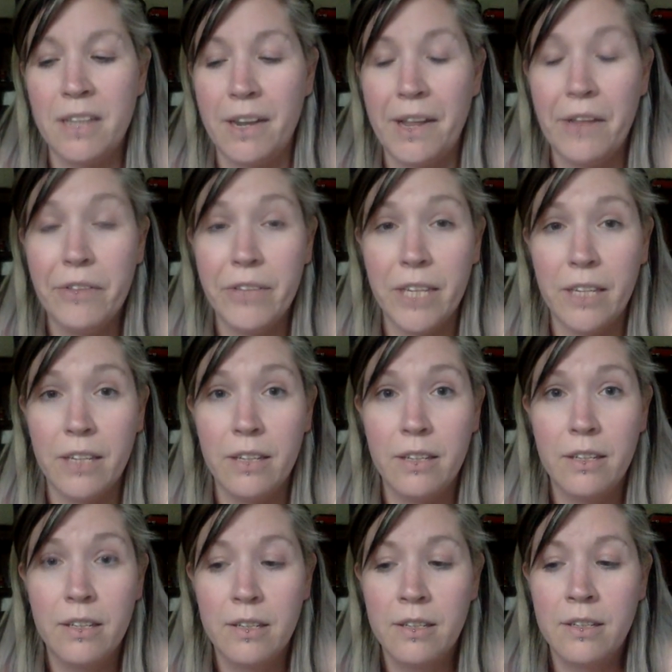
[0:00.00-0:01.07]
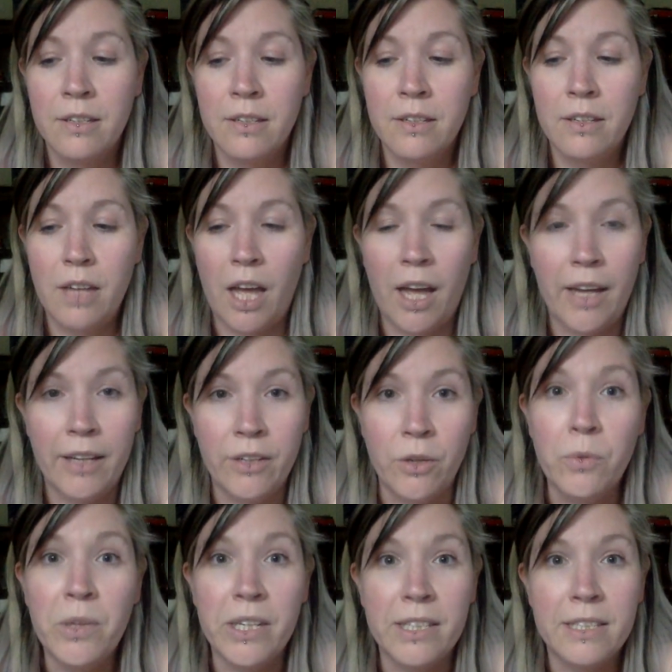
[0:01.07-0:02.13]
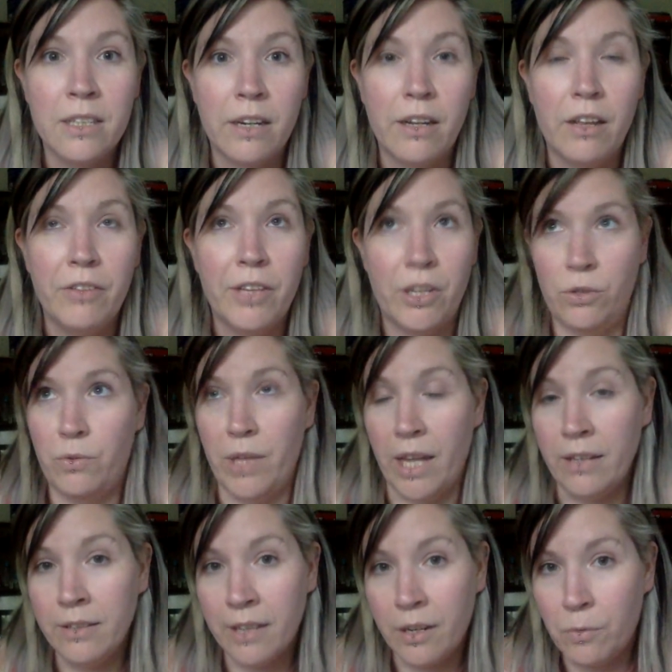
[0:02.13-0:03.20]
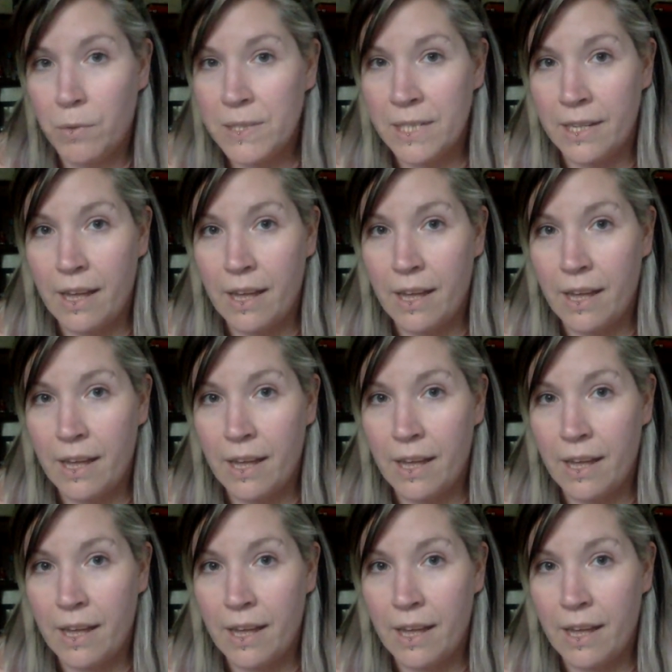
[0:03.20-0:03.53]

healthy. I know that it's not healthy. I knew then that it wasn't